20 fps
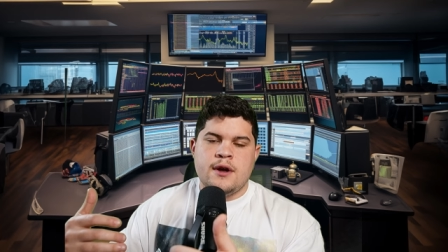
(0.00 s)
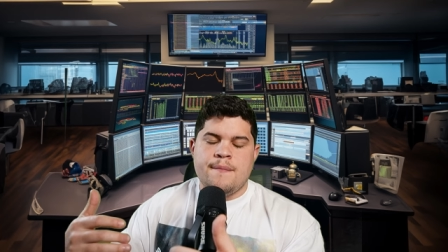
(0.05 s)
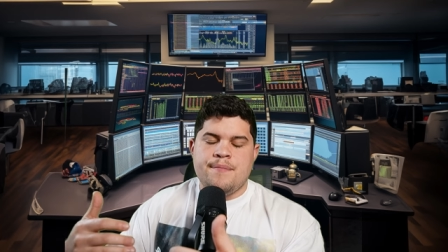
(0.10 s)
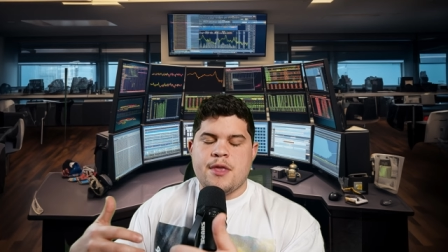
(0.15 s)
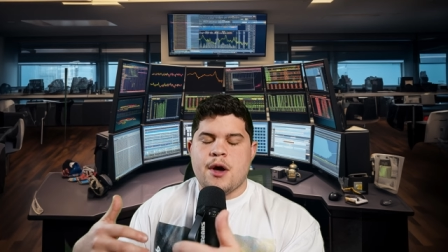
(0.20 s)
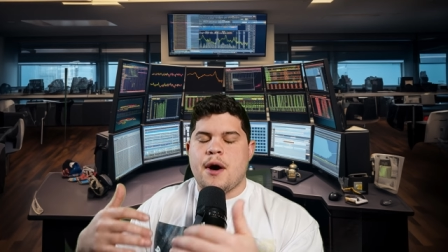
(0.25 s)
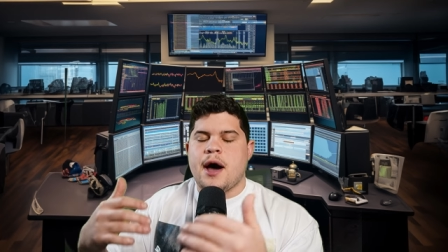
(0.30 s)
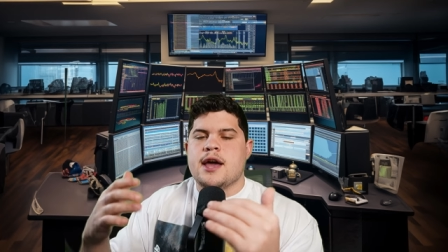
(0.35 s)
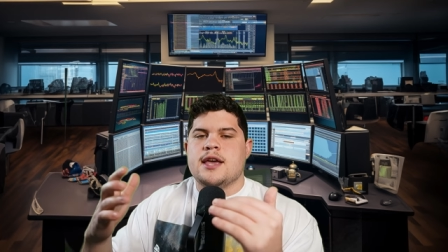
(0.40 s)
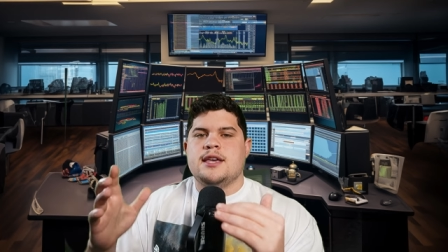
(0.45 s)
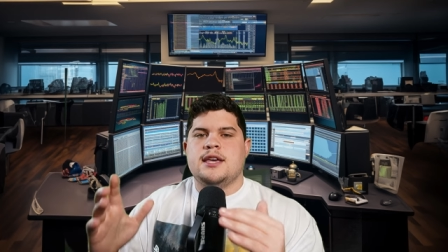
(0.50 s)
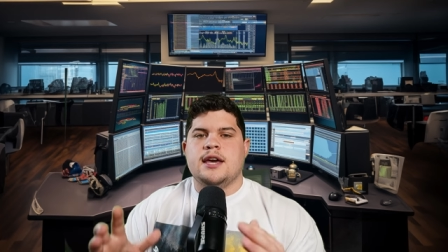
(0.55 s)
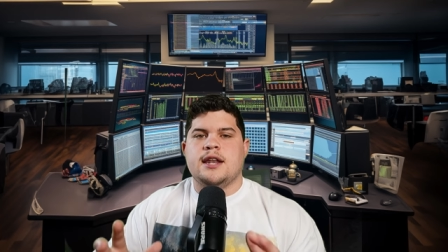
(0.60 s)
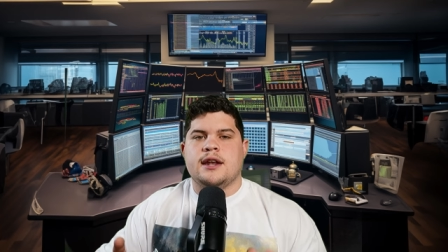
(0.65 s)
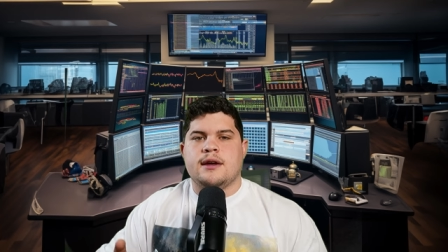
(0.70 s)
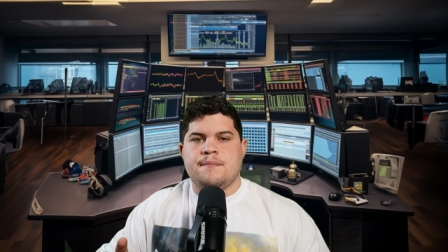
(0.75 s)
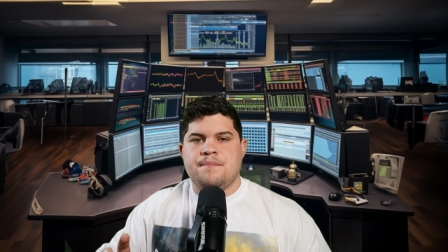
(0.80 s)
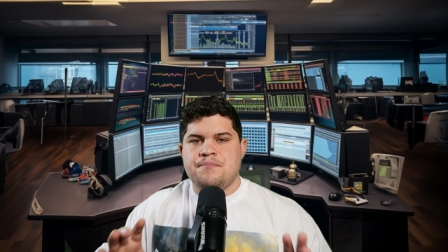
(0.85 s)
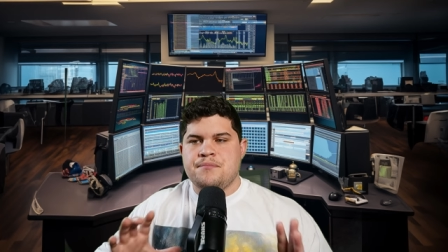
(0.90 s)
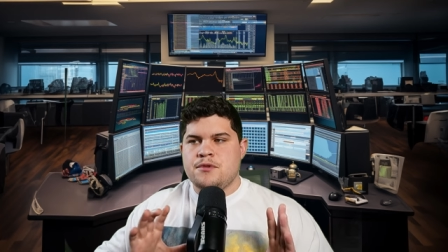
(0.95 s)
Now, I get
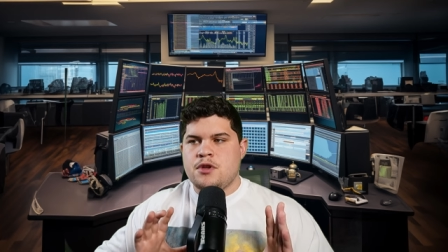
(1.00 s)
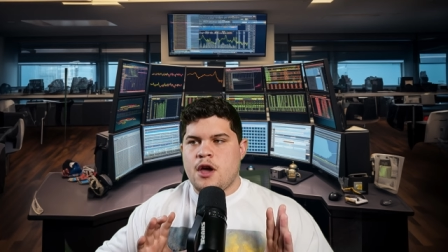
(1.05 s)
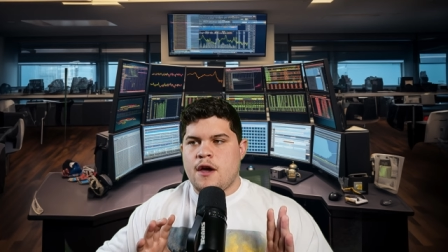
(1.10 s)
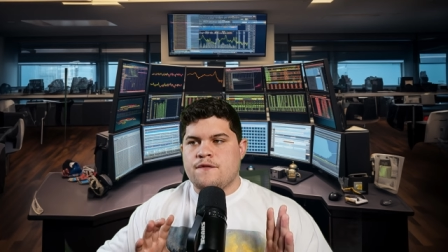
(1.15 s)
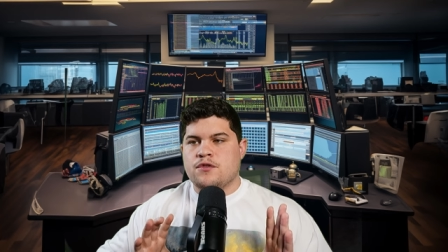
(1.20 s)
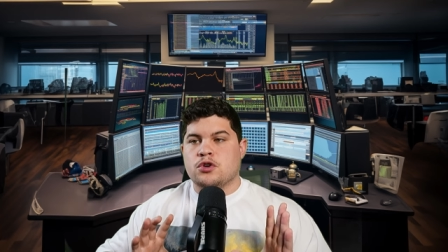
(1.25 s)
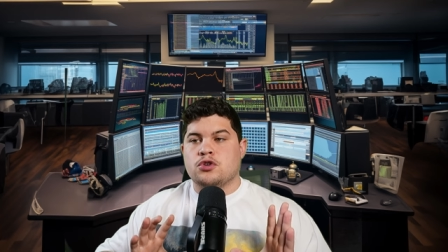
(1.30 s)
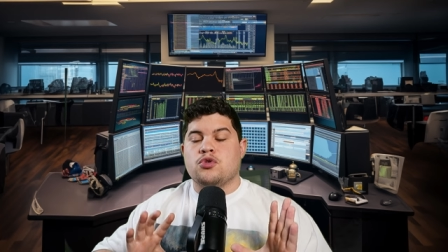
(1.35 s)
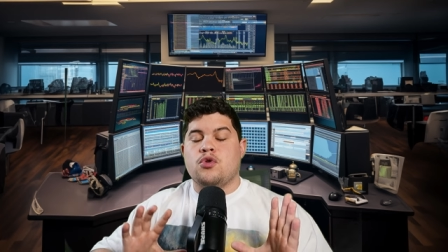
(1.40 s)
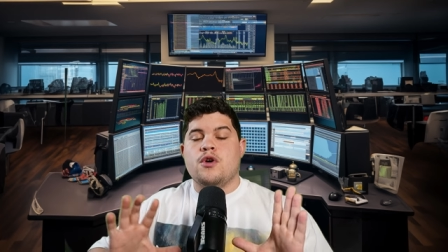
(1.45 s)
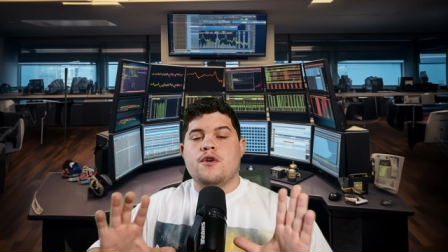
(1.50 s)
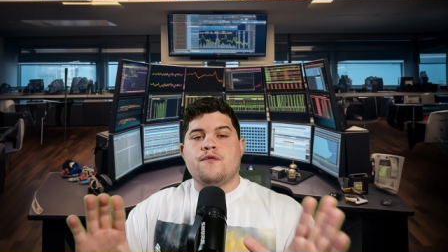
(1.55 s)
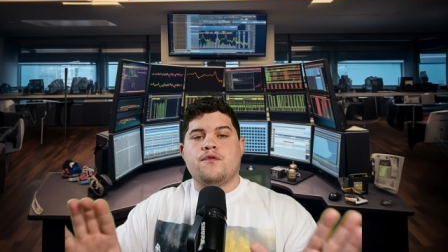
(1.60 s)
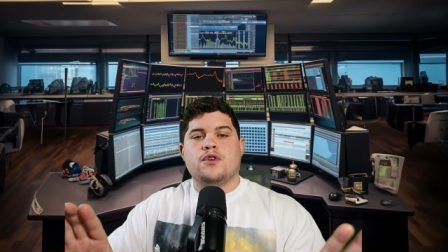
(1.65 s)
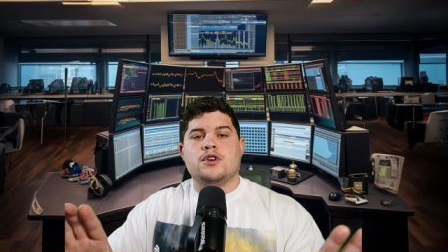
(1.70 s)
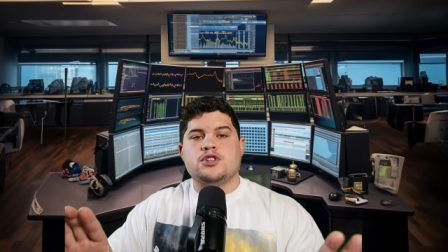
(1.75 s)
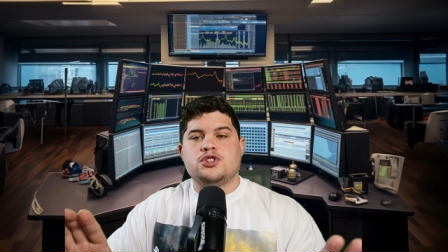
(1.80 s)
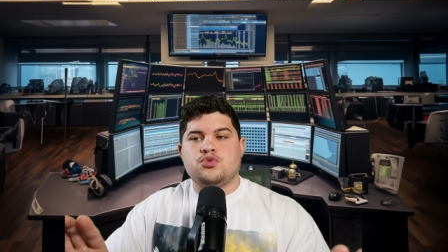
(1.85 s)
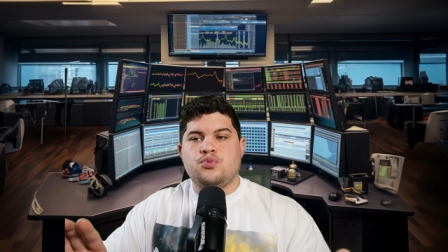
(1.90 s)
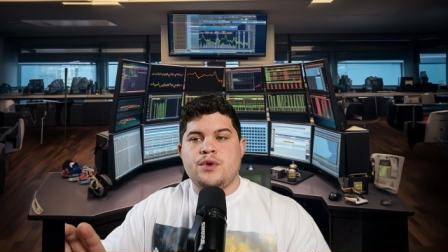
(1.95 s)
it. If you're going for
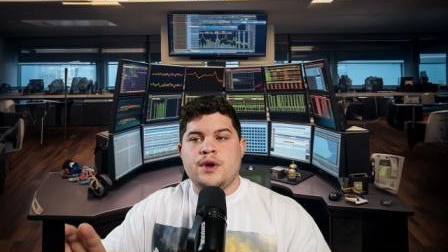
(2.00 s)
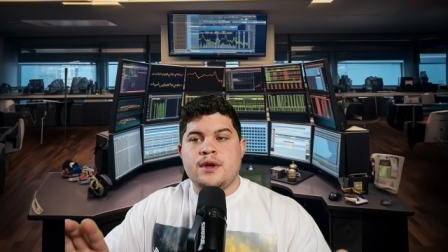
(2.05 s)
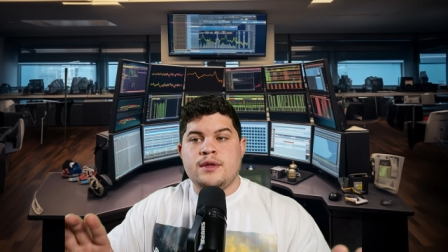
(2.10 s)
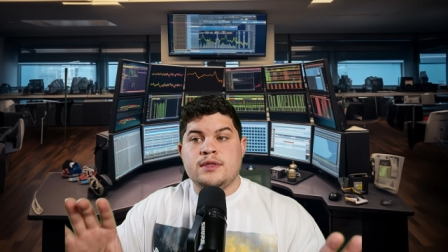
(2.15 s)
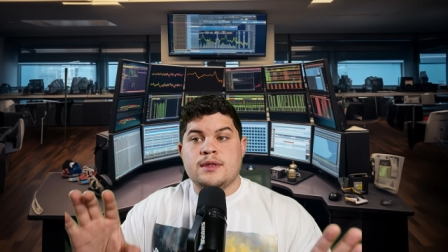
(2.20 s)
a swing,